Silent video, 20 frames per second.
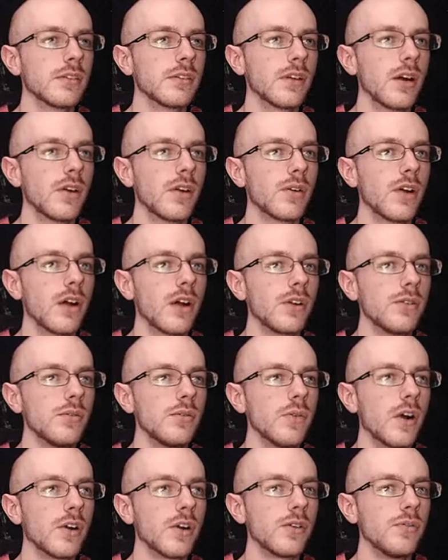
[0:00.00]
Are are
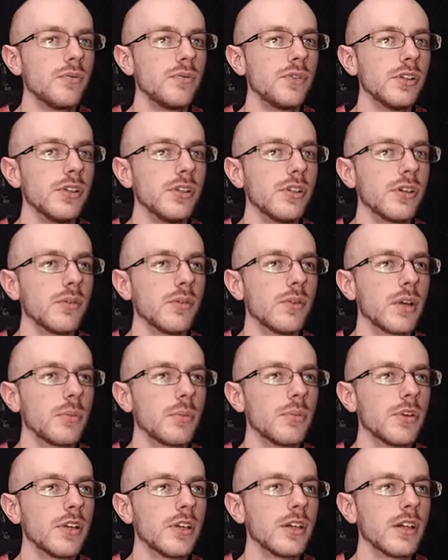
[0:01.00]
you are you feeling what
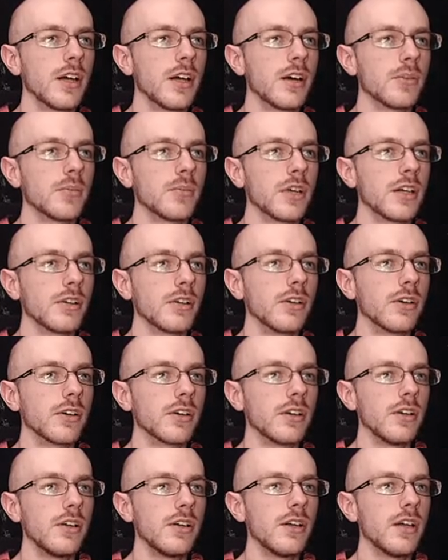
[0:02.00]
I'm putting down, man? Look,
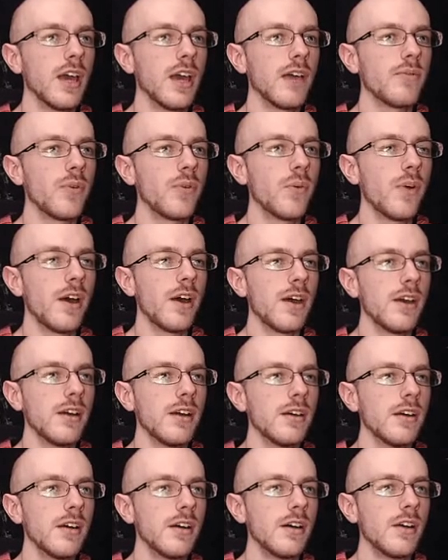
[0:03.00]
he gave
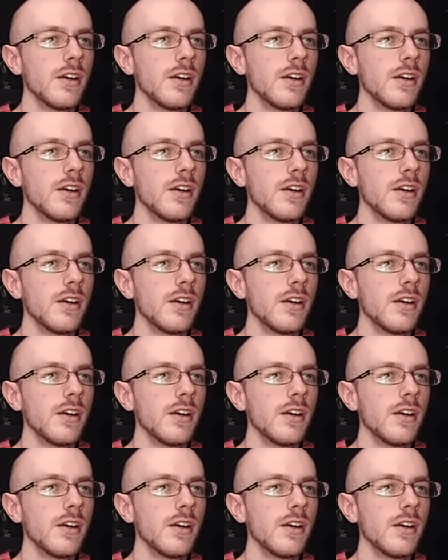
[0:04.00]
away